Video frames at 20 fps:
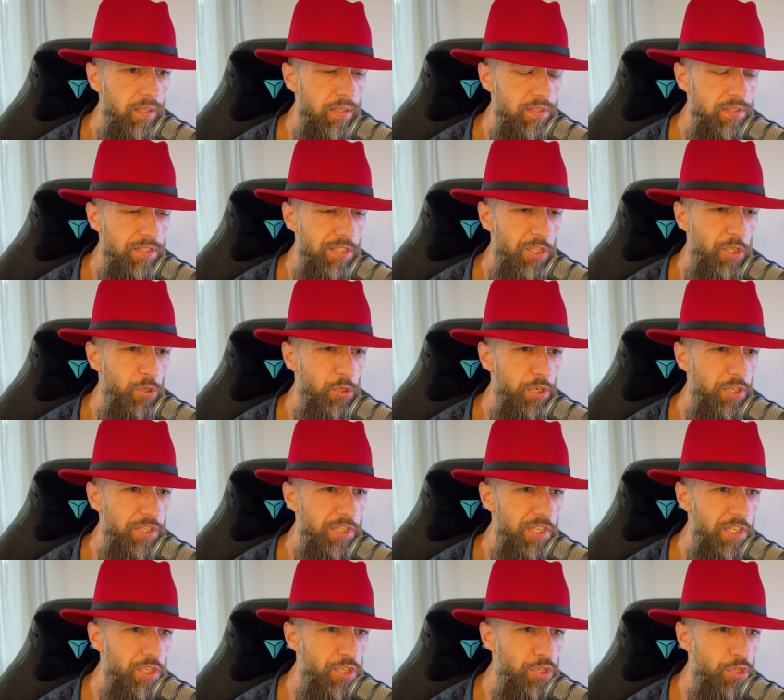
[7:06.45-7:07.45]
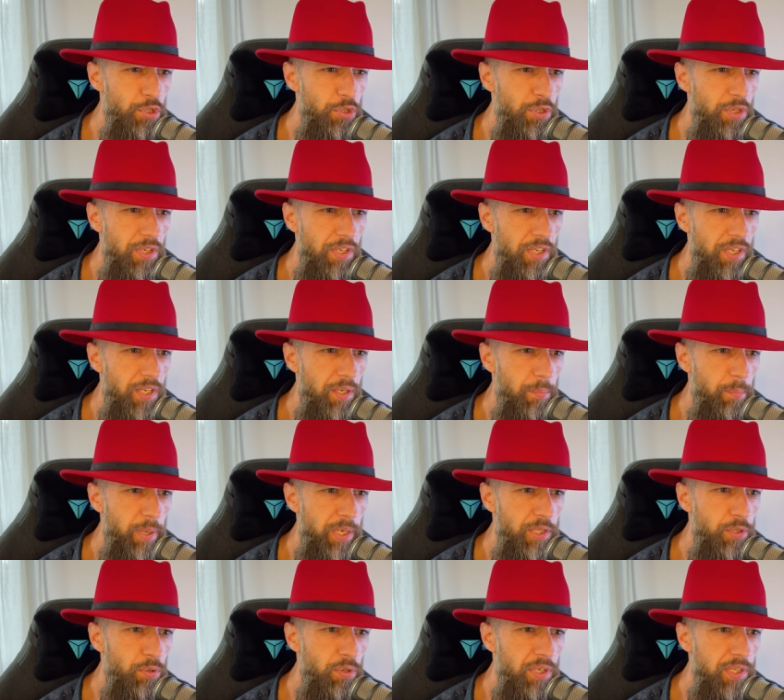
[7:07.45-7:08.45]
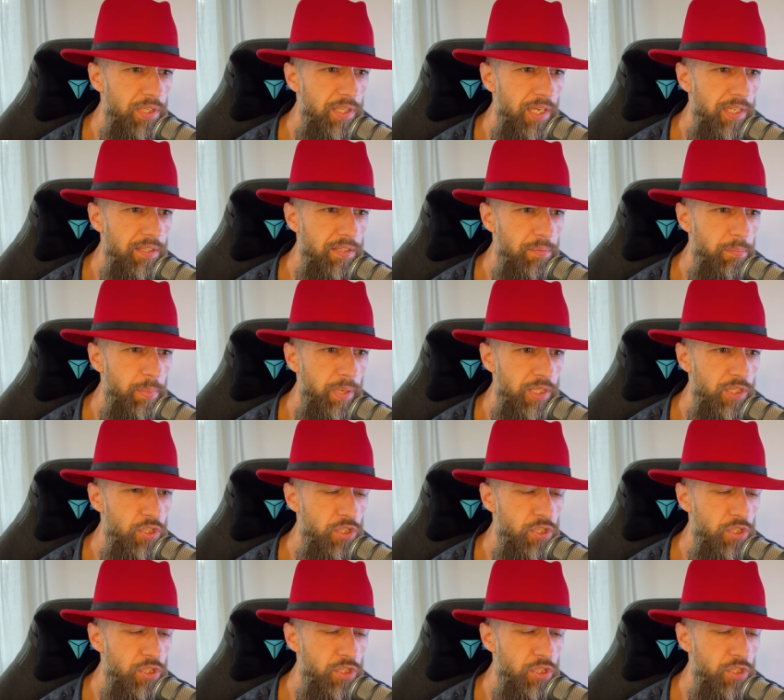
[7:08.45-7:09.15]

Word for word: security issue by doing that but